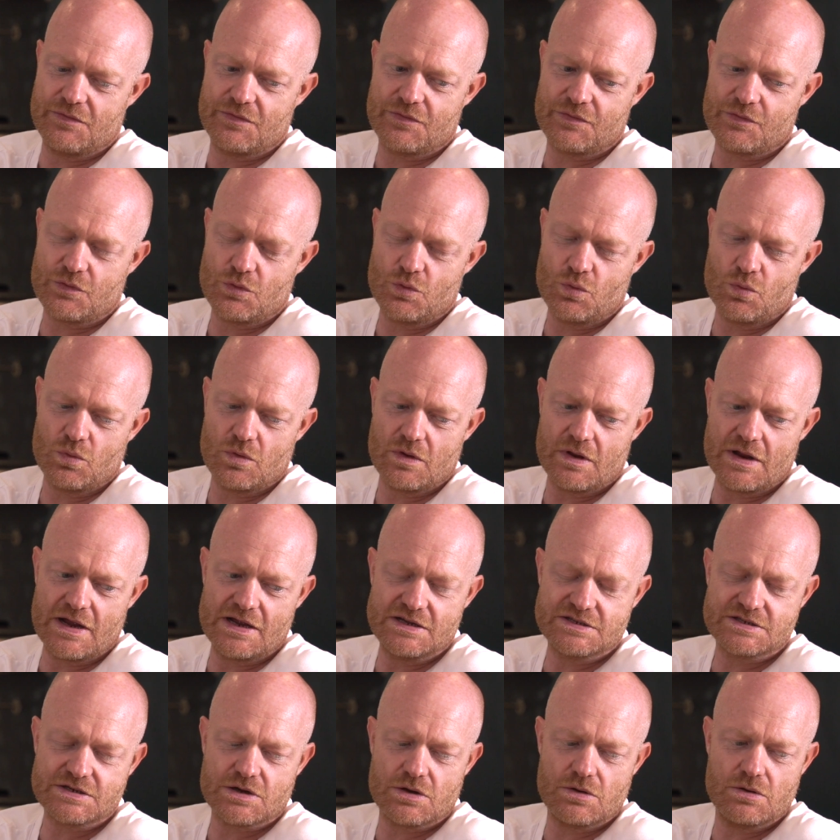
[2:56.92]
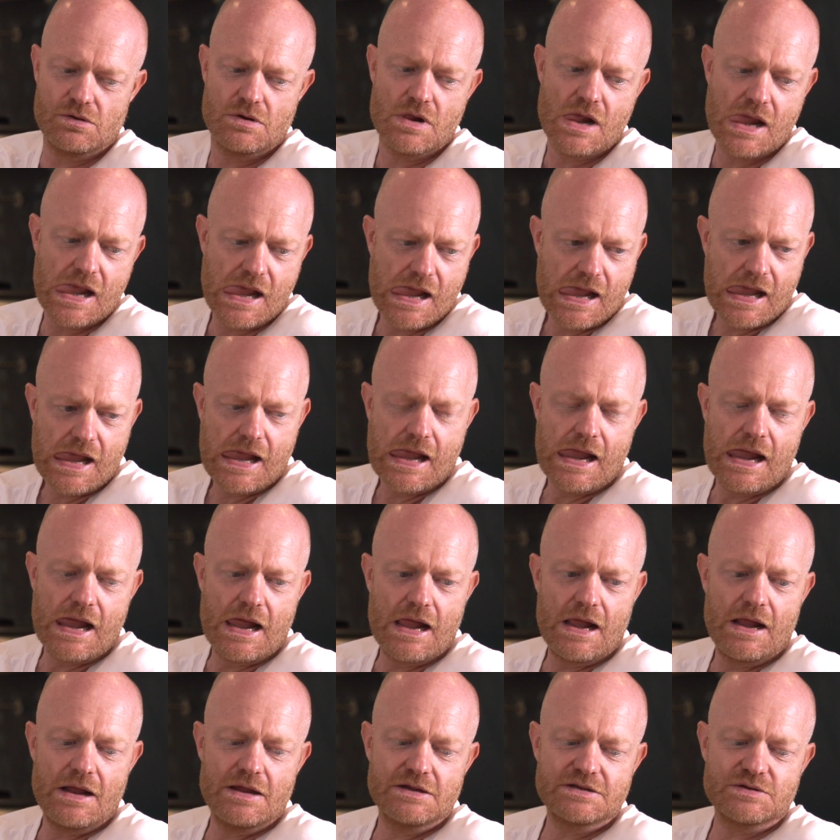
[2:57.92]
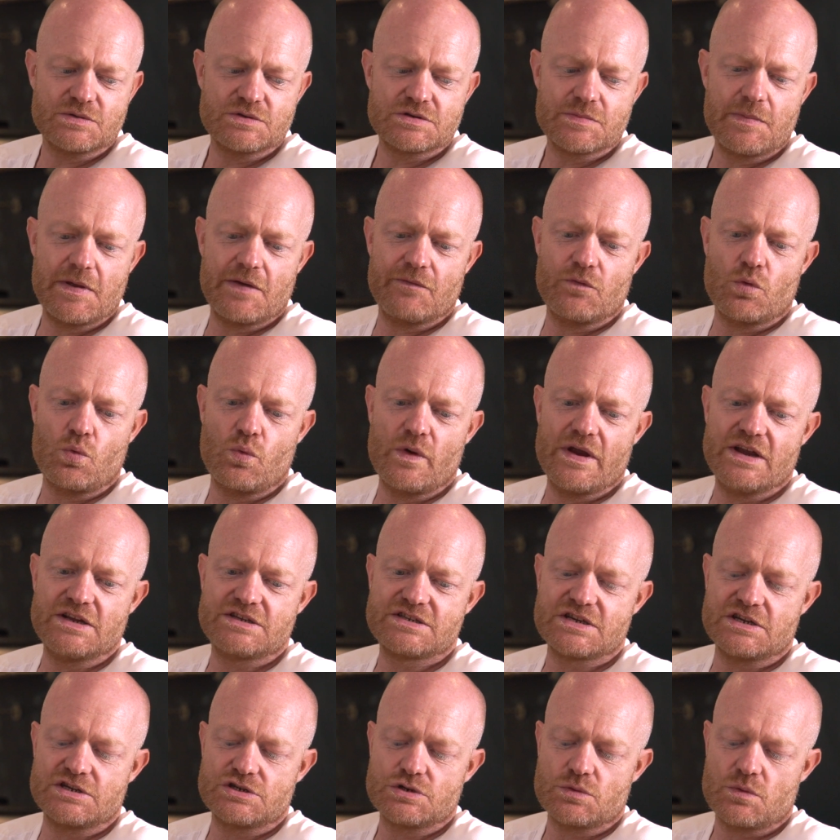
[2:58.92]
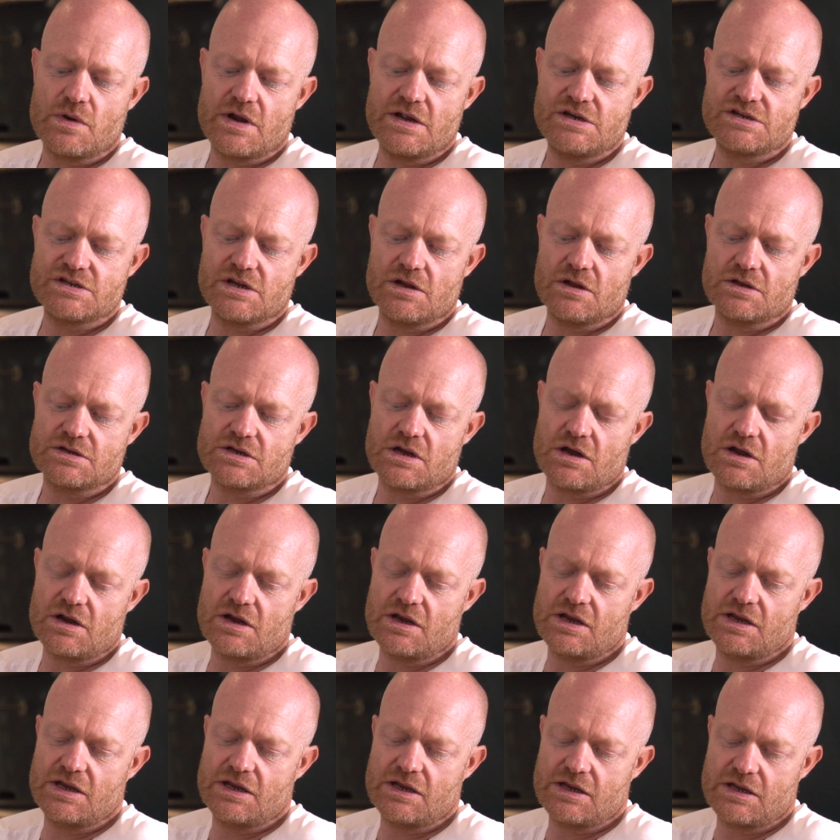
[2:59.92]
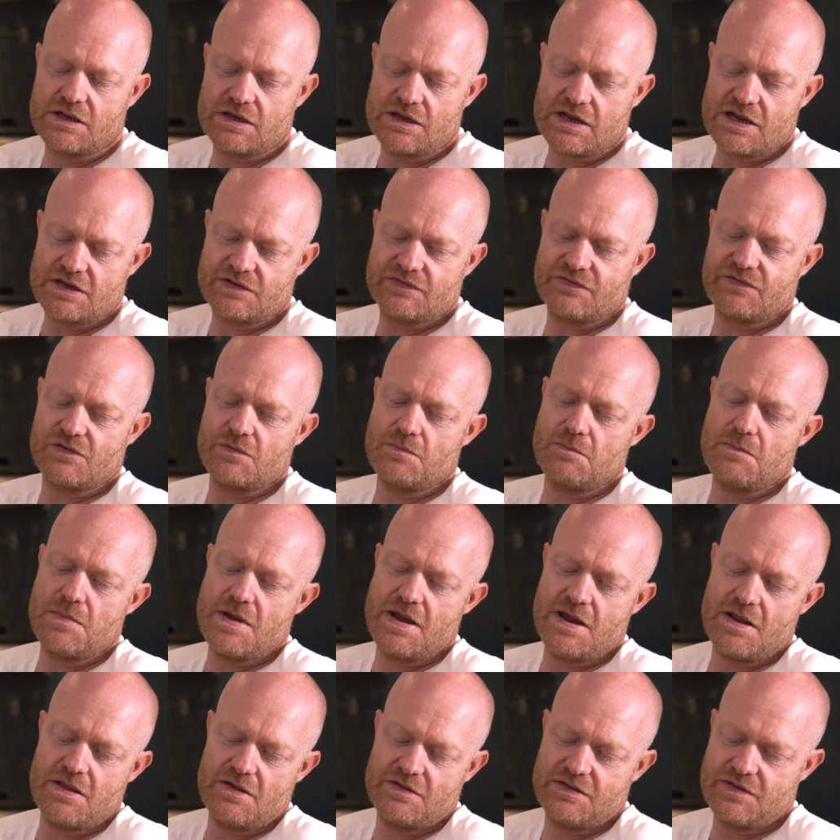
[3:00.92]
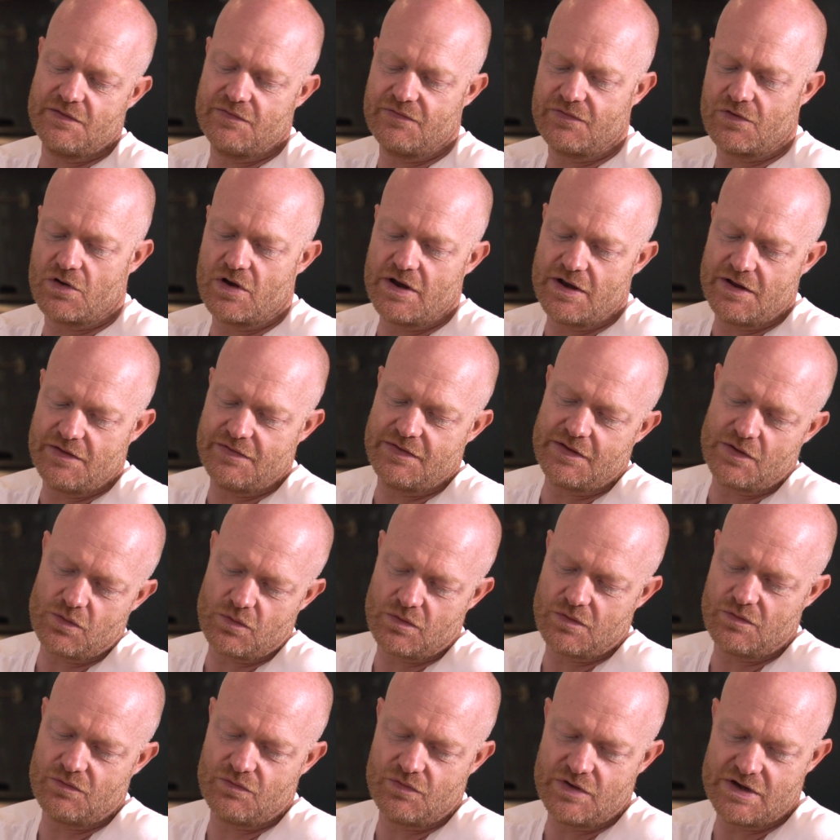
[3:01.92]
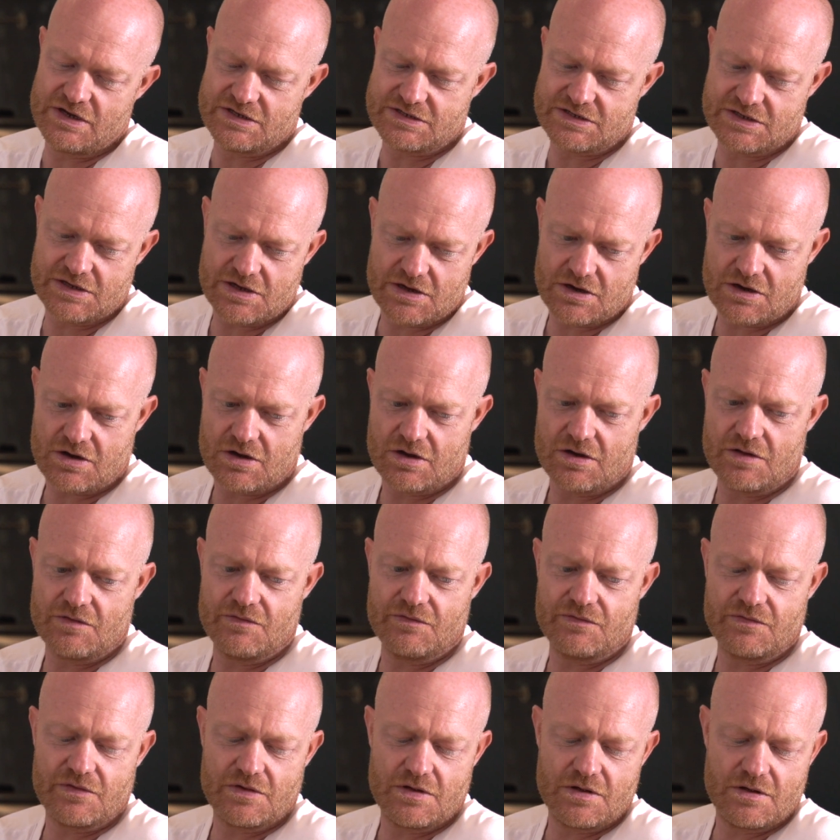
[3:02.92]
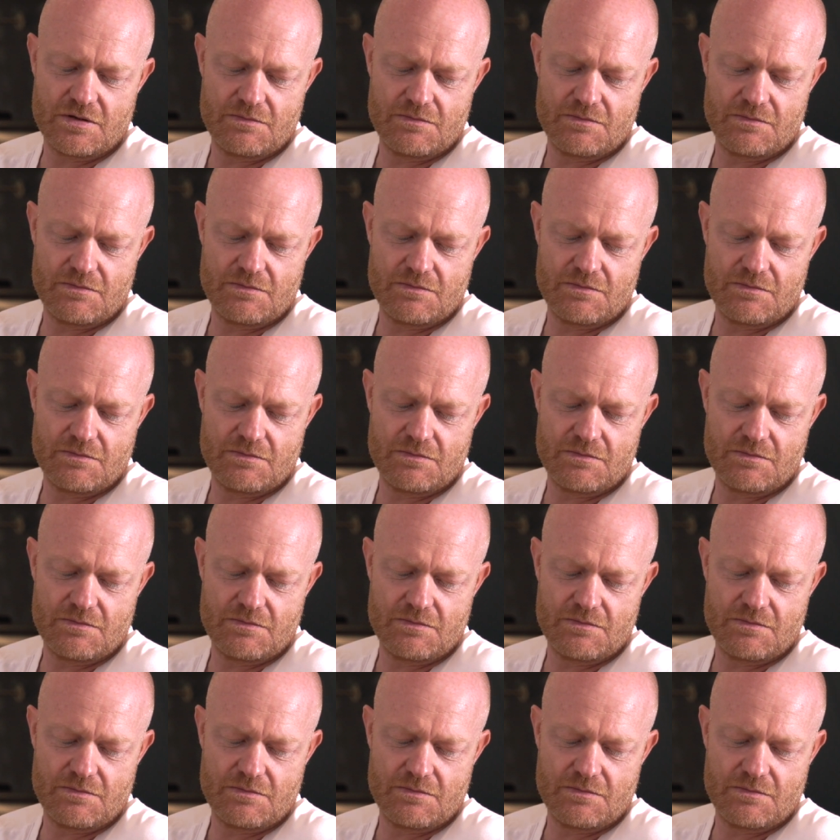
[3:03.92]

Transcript: through all of that, so it's a bit of a weird situation. I guess for me, the defining thing, or the reason that kind of